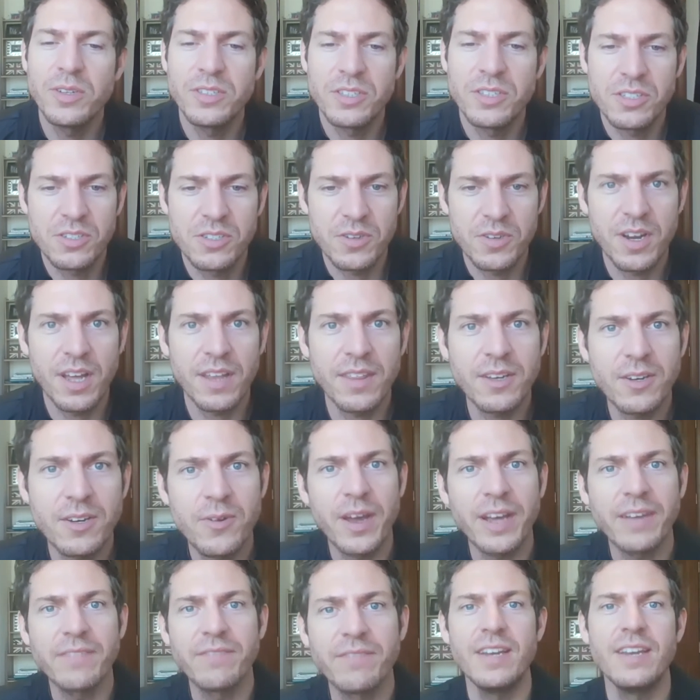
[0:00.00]
we'd just do another
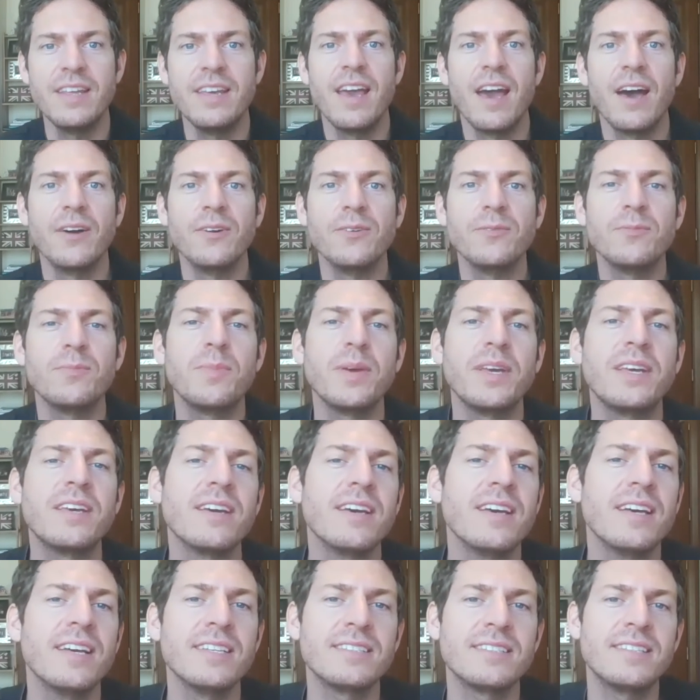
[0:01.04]
quick video
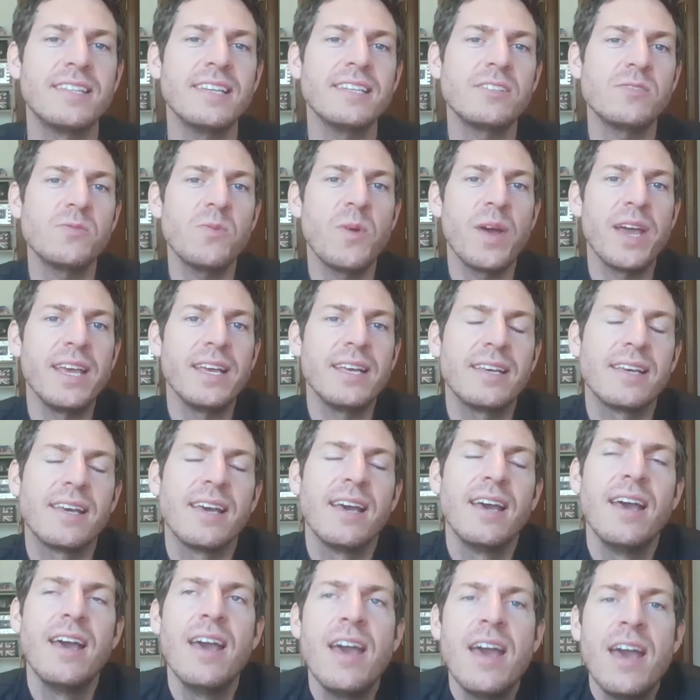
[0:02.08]
because this week
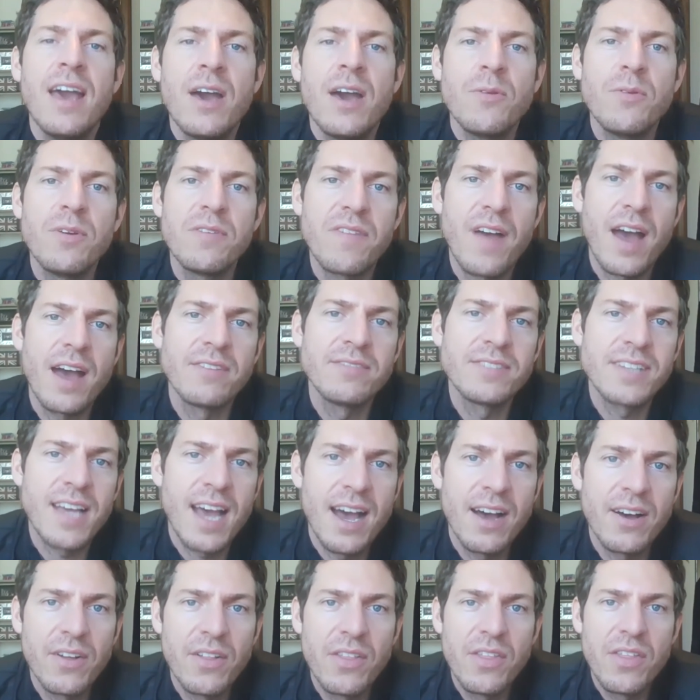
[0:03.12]
we found
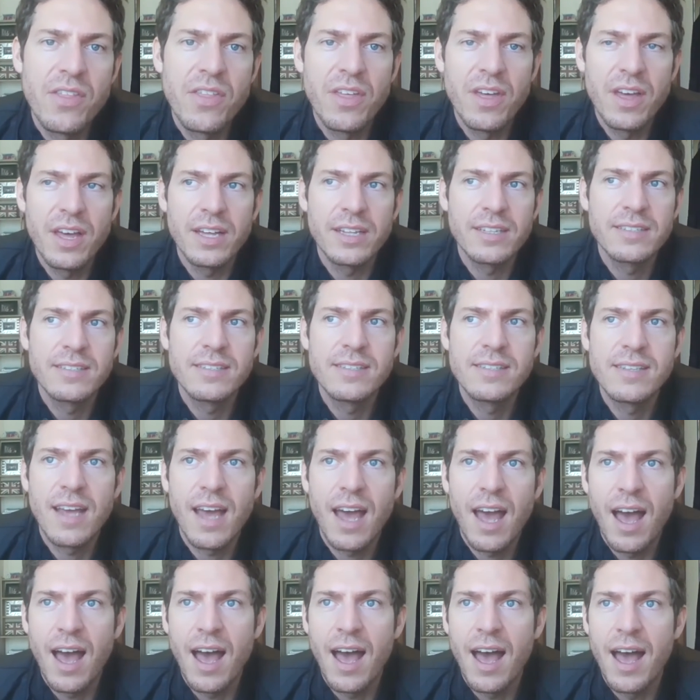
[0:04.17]
out that
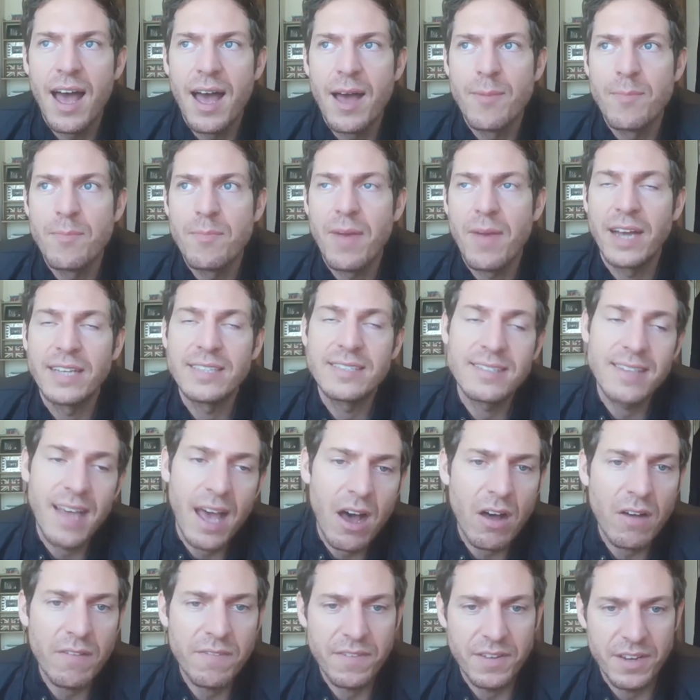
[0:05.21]

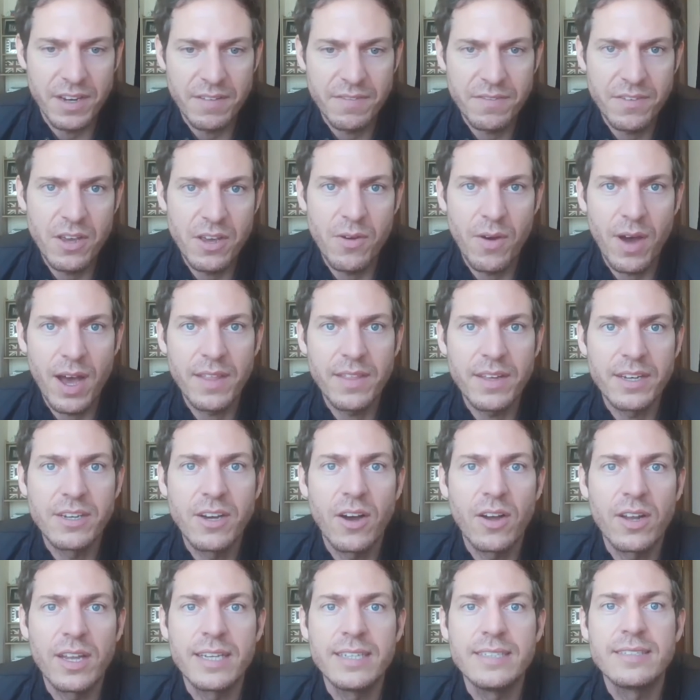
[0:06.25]
myself and a few other
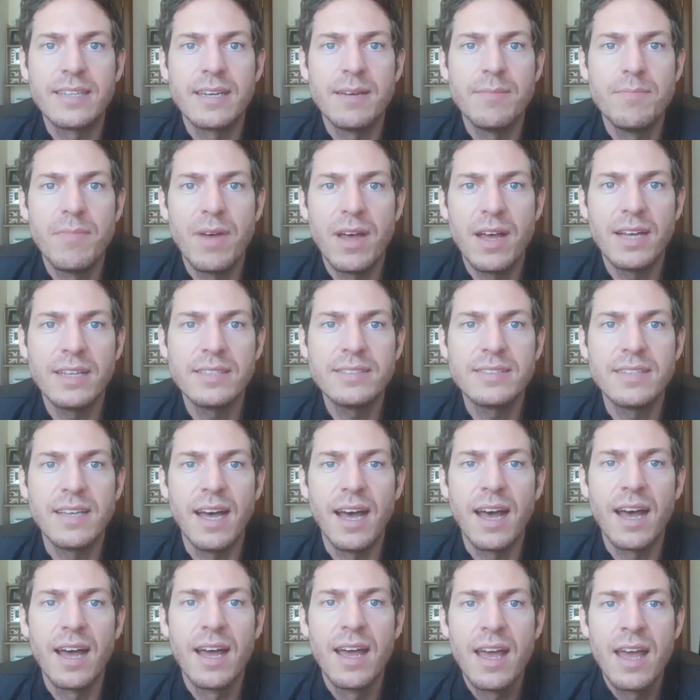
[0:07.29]
colleagues at
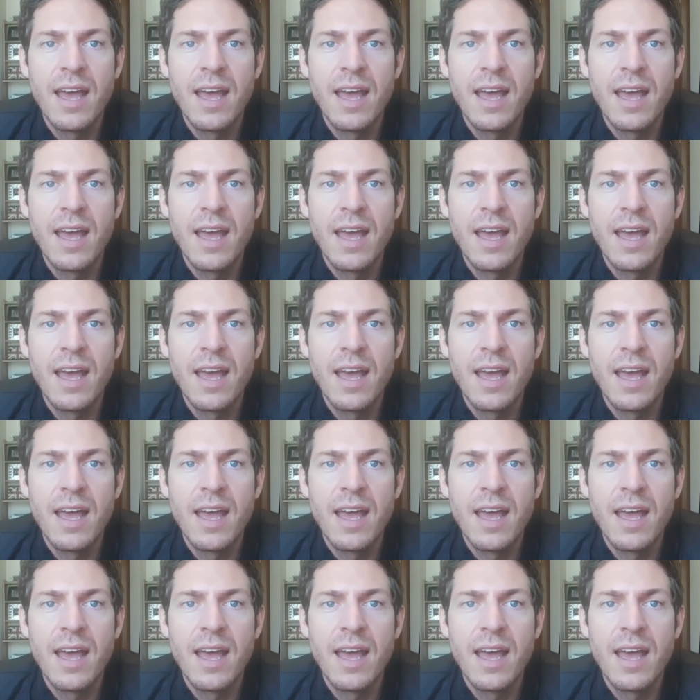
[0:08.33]
Mercer